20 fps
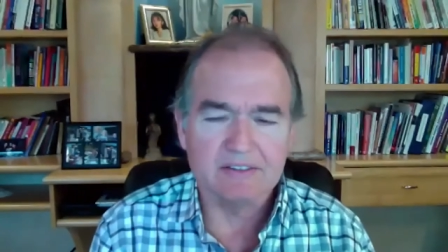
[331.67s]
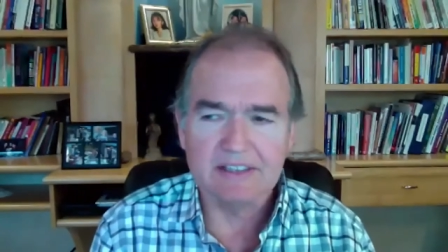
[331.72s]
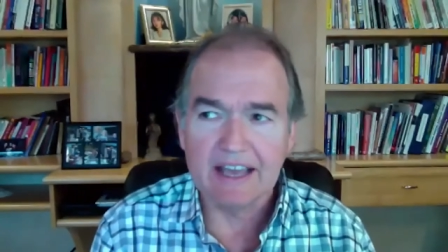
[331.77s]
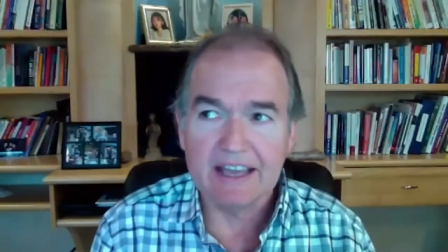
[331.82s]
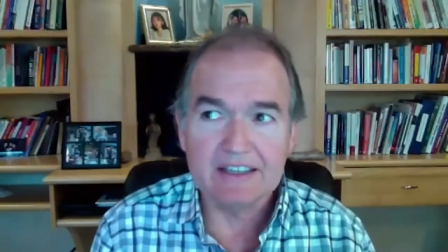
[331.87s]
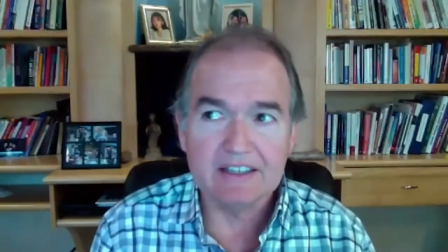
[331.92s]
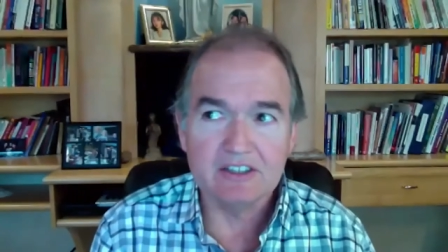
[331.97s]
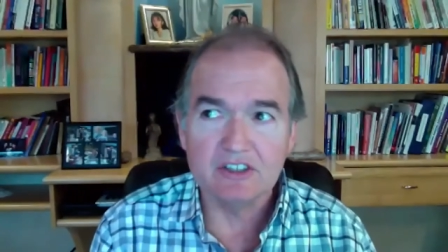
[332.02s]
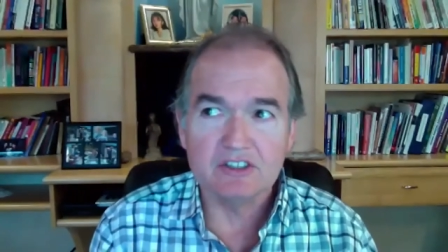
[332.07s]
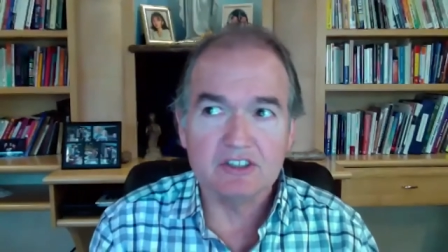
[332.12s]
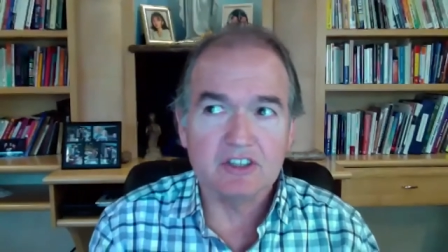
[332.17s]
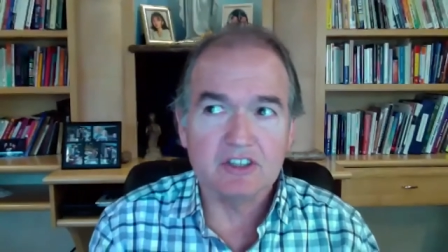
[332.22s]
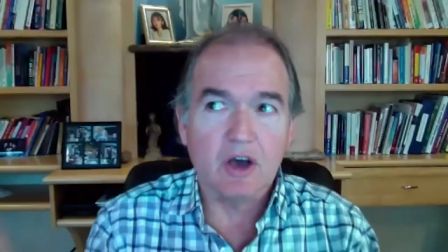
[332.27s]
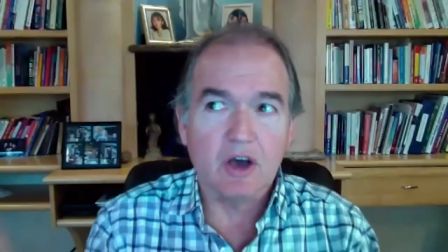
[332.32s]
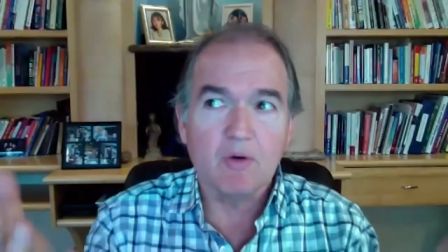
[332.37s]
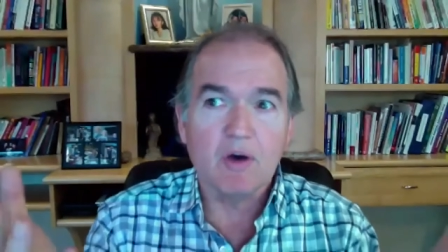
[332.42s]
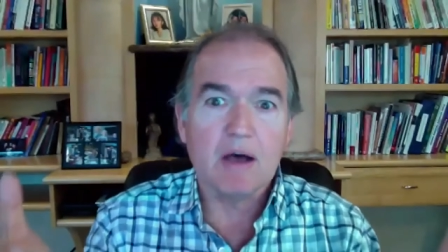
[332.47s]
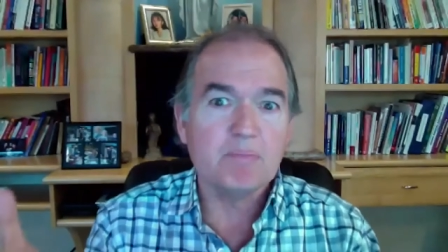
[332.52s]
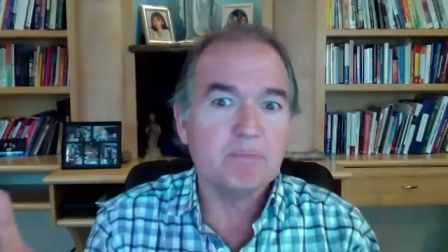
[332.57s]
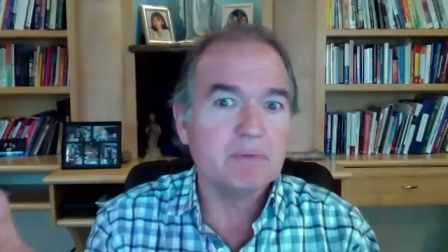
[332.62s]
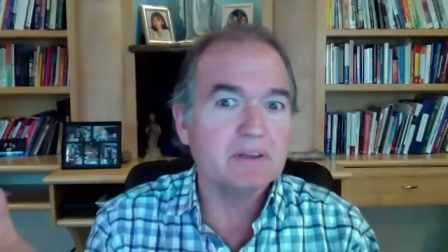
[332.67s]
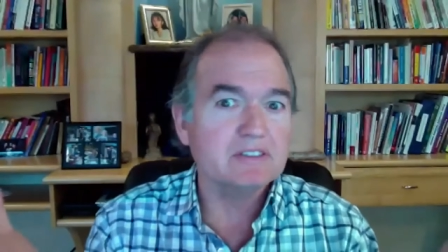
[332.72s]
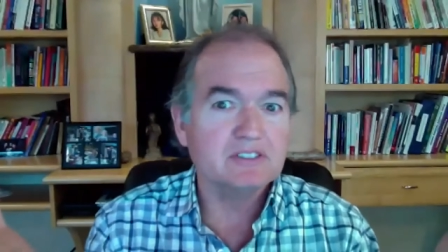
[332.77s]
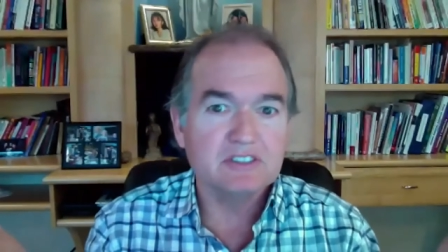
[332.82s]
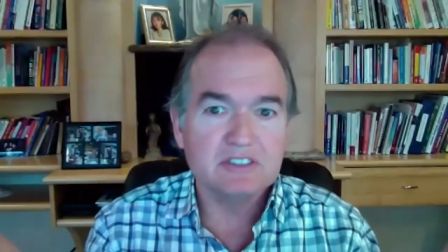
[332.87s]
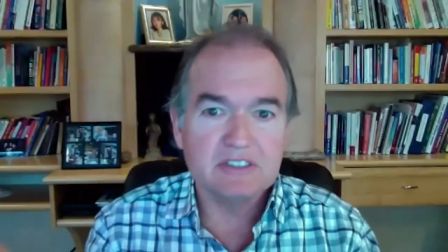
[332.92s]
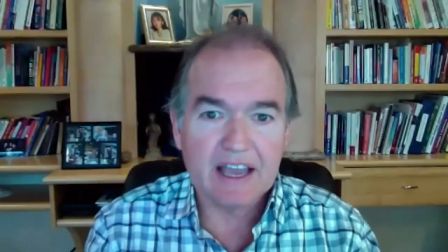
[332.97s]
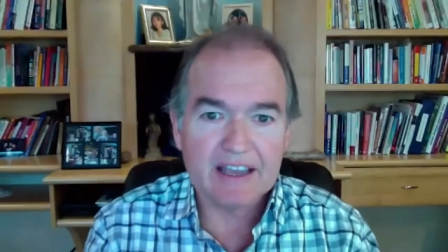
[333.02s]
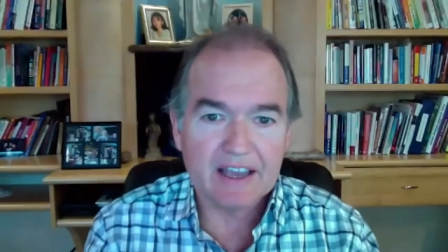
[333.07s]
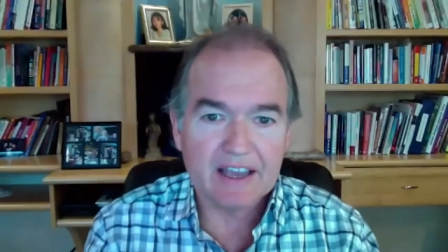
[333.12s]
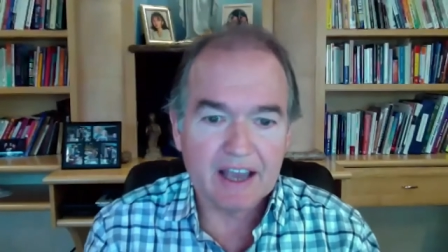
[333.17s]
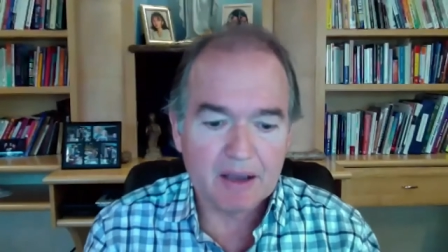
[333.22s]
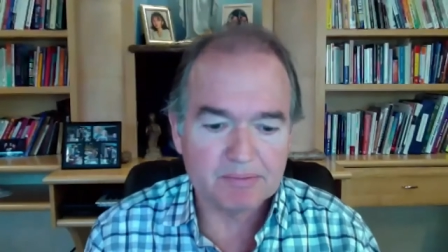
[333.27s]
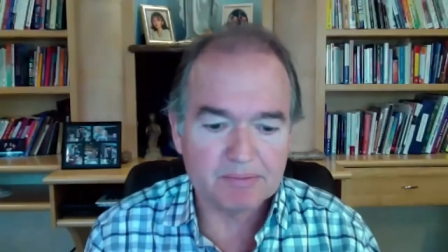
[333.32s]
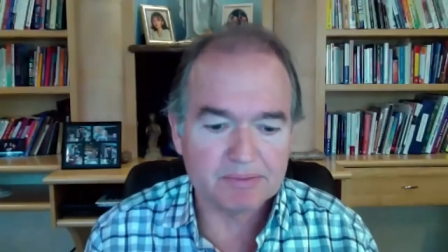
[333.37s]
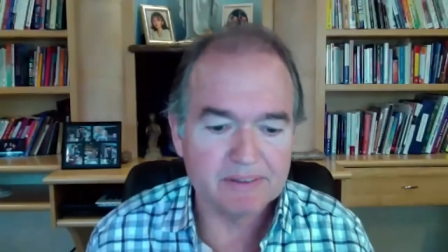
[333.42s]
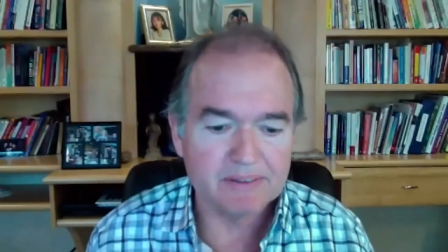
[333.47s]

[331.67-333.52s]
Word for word: Can't you just go up and stay up?